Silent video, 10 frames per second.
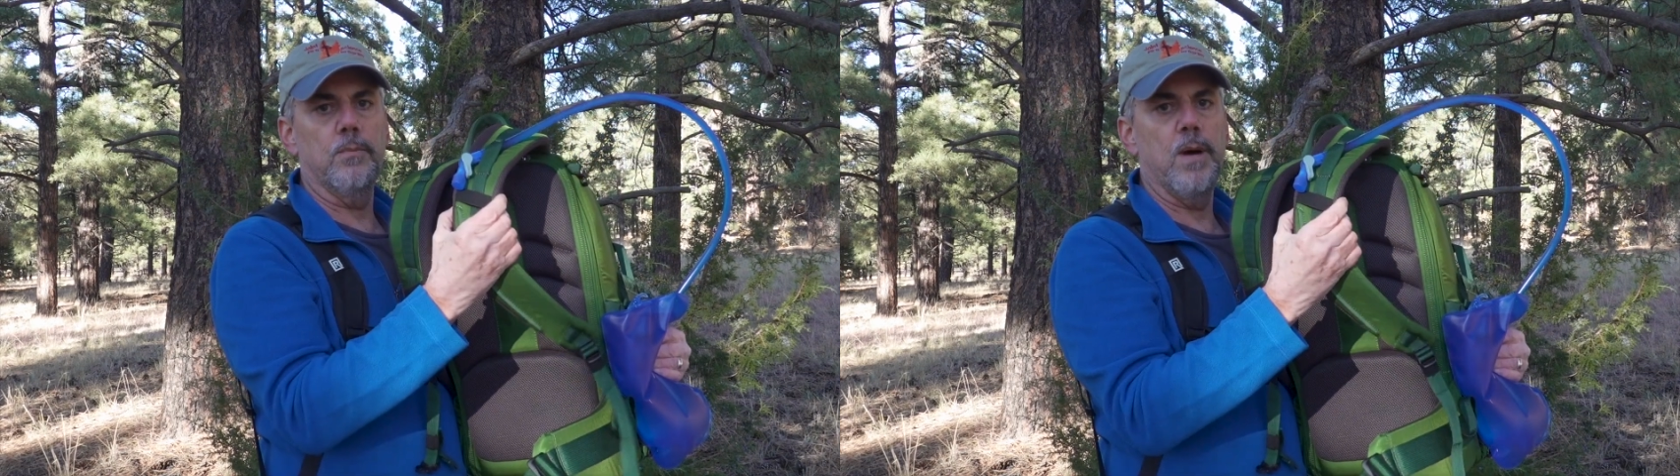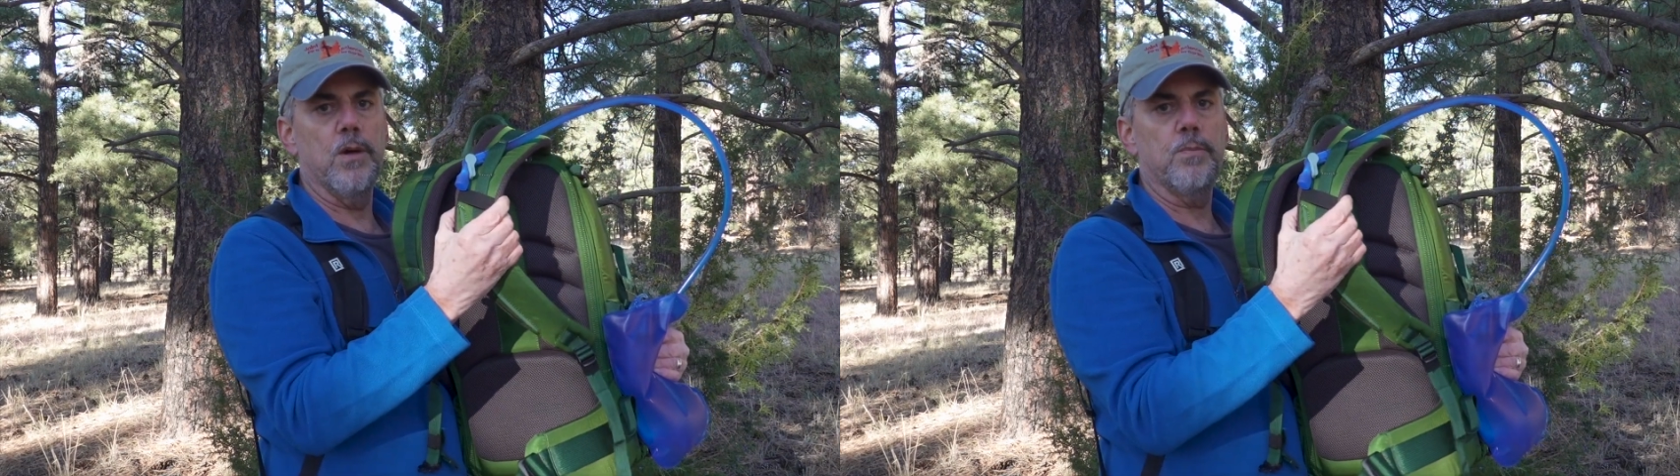
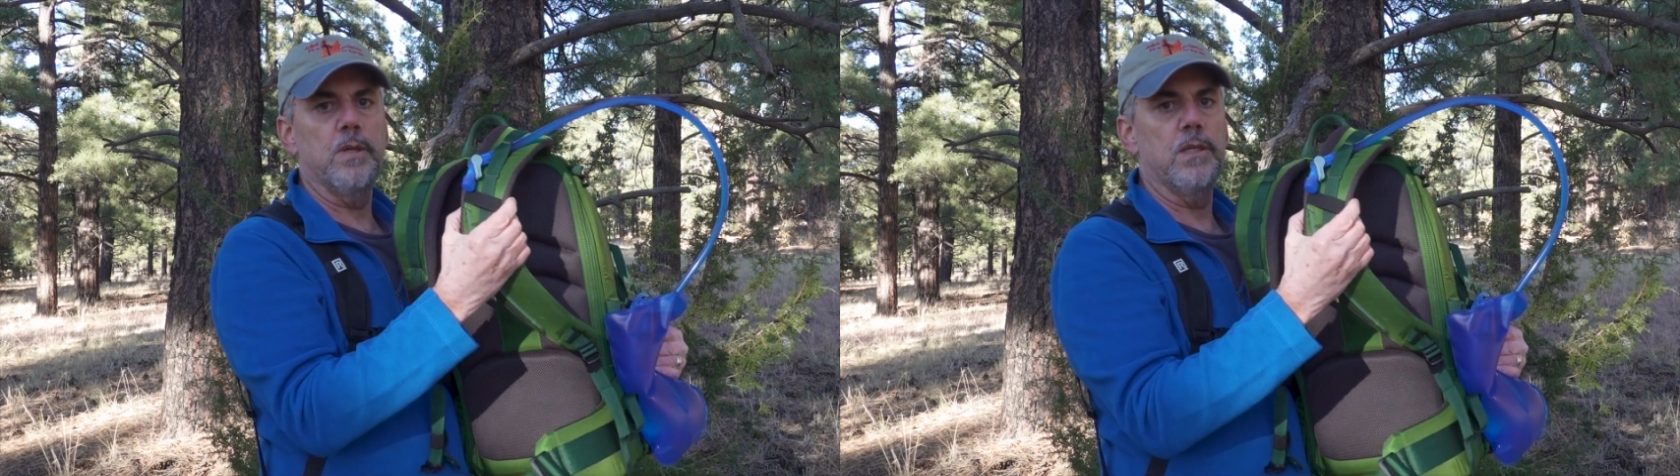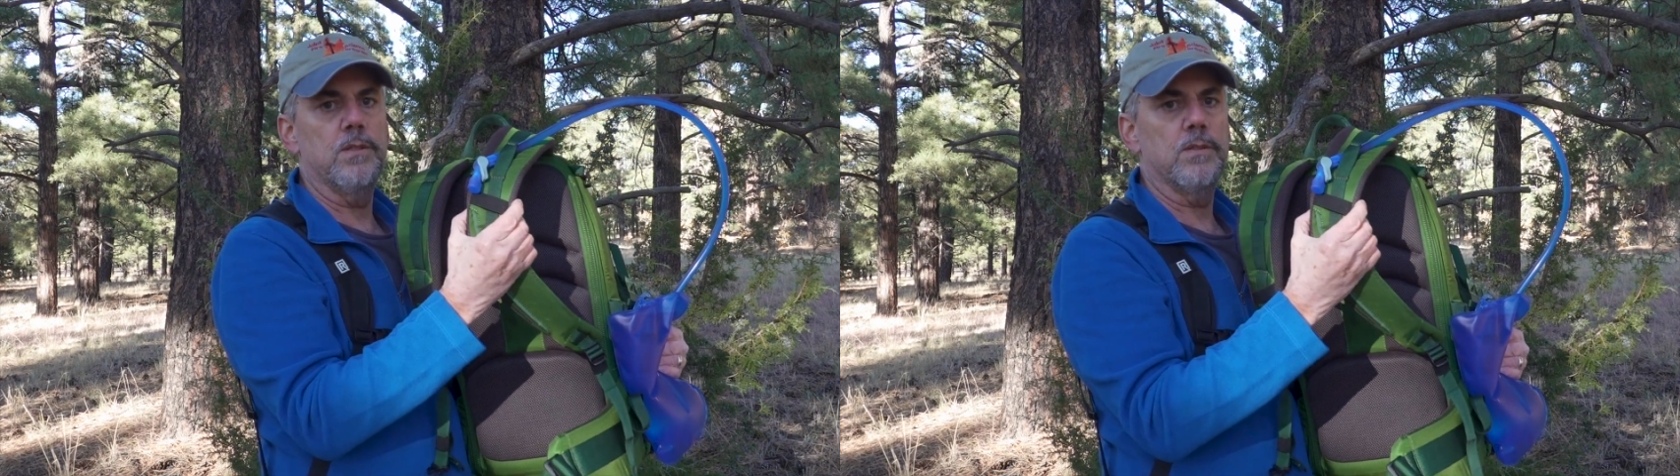
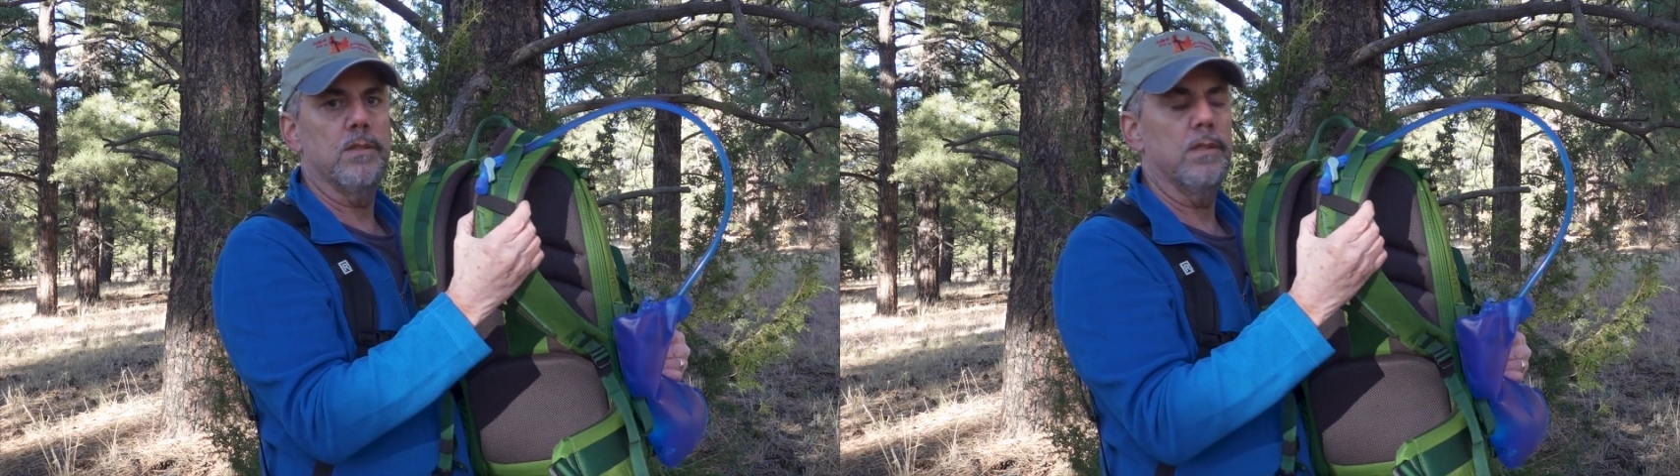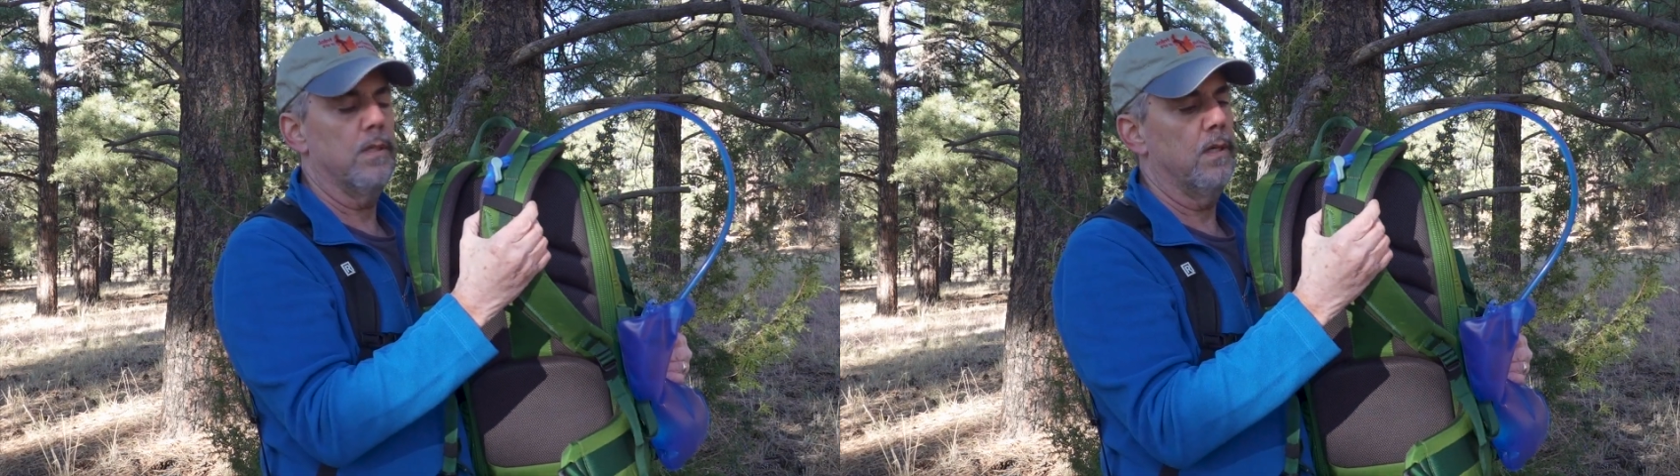mouthpiece
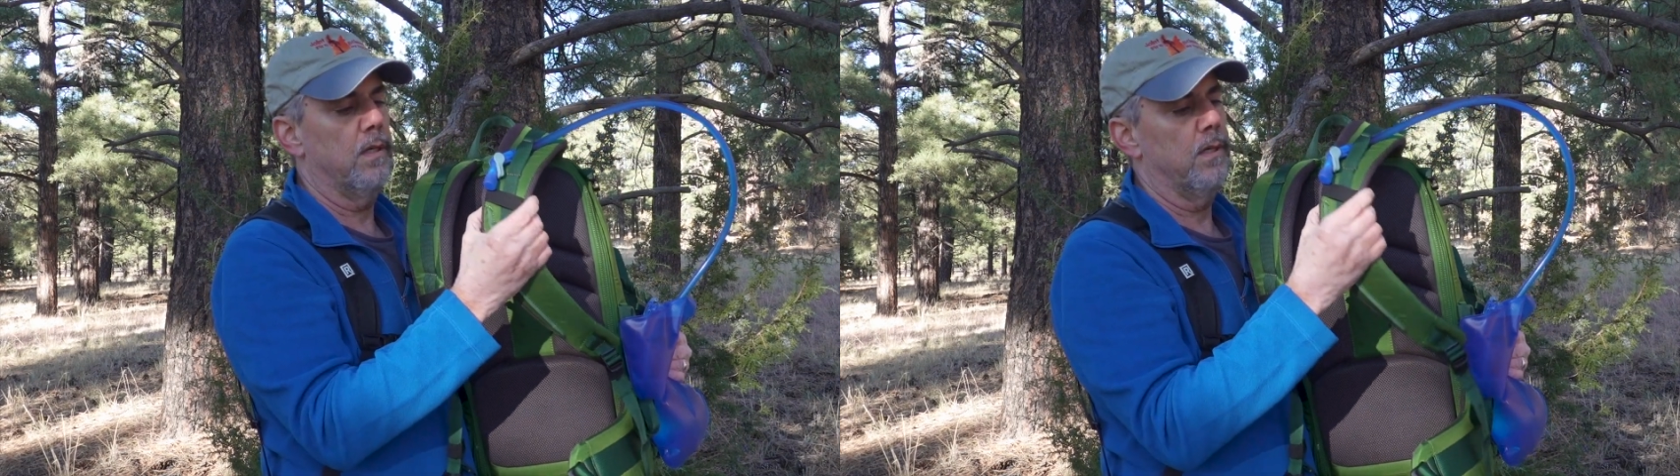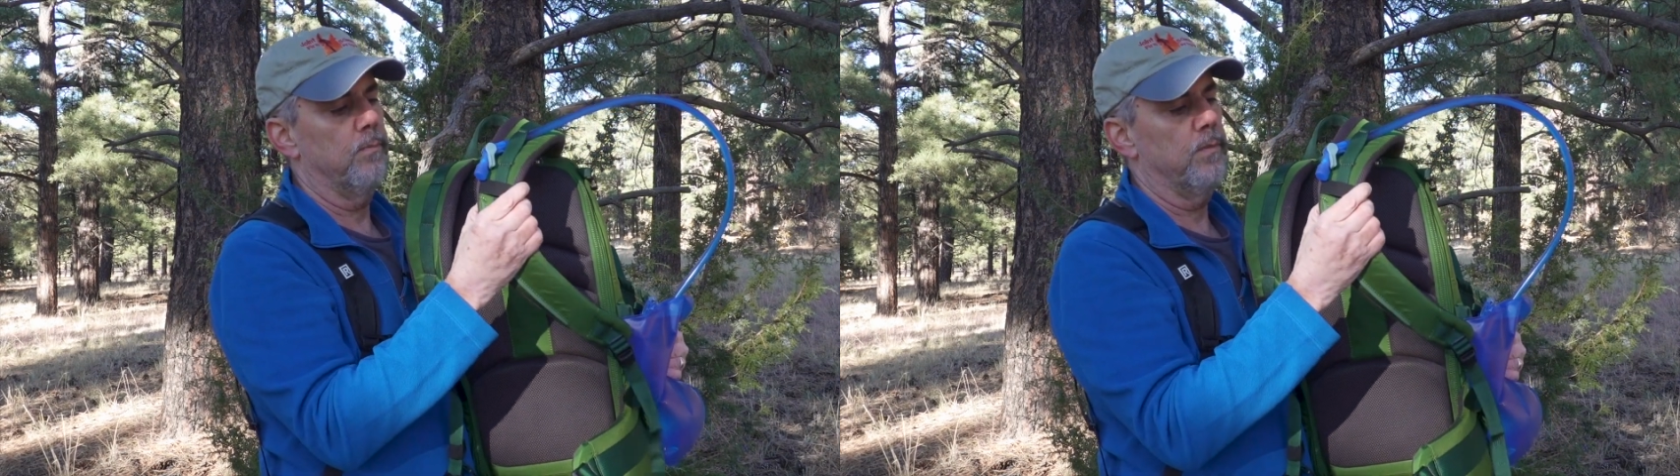
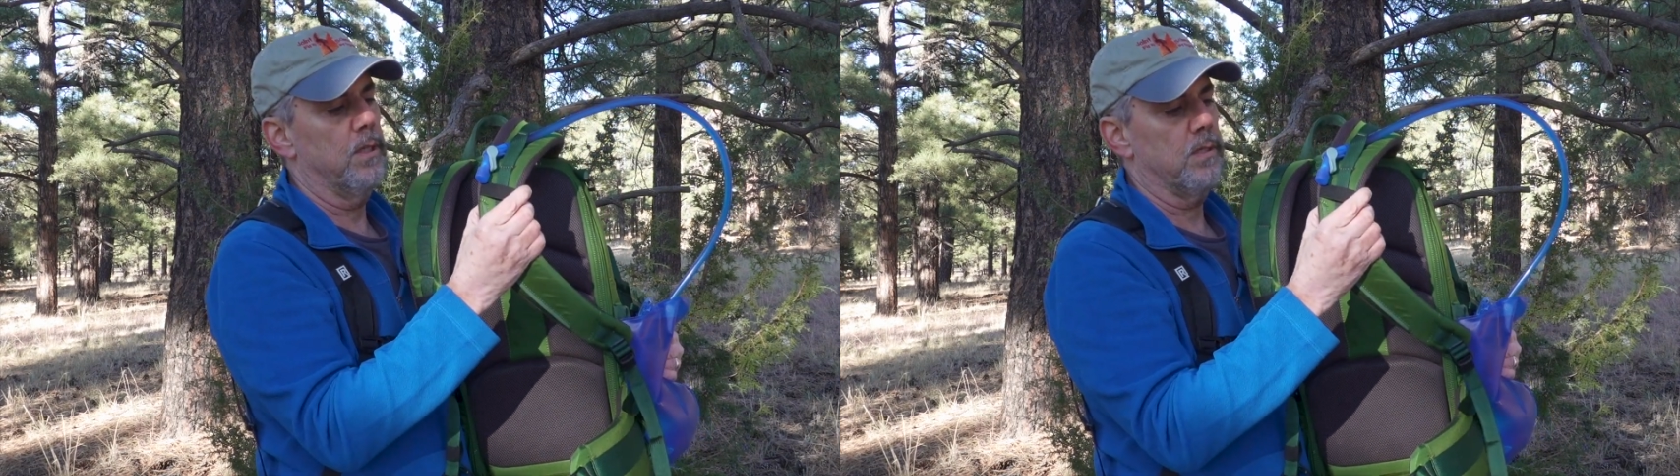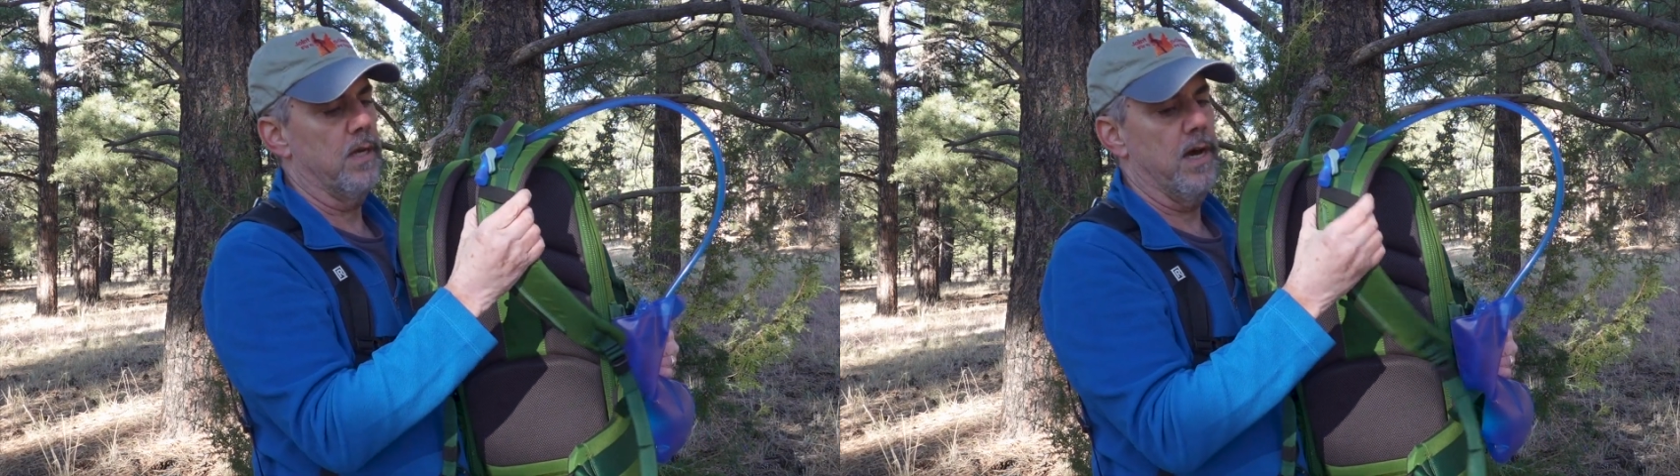
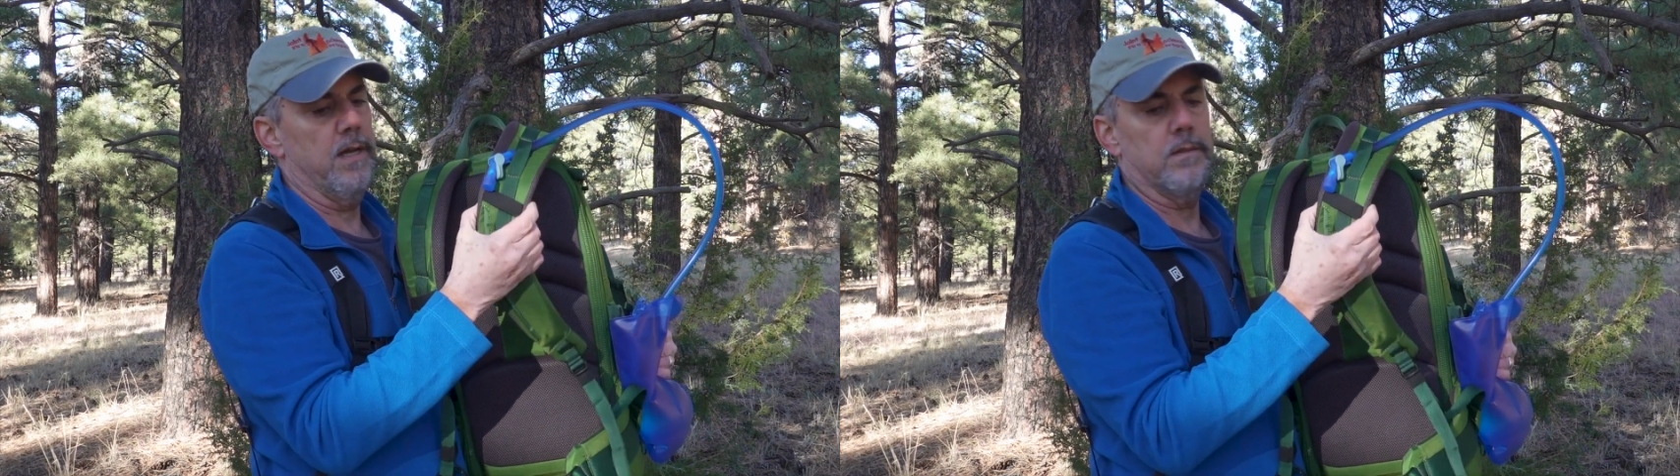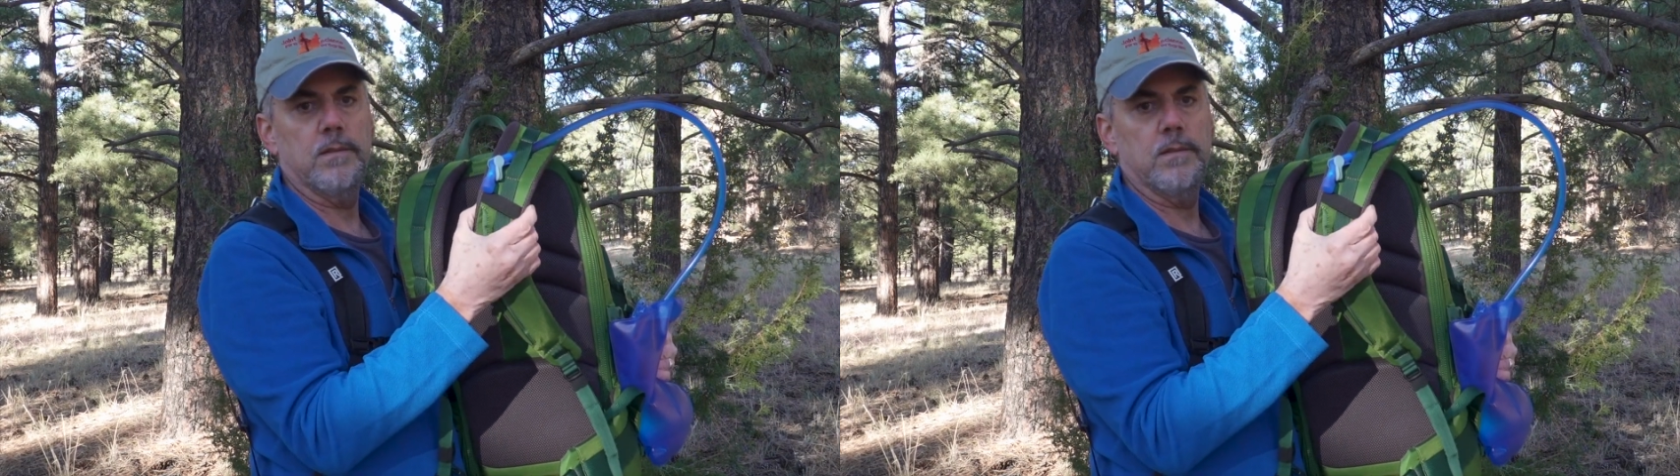does not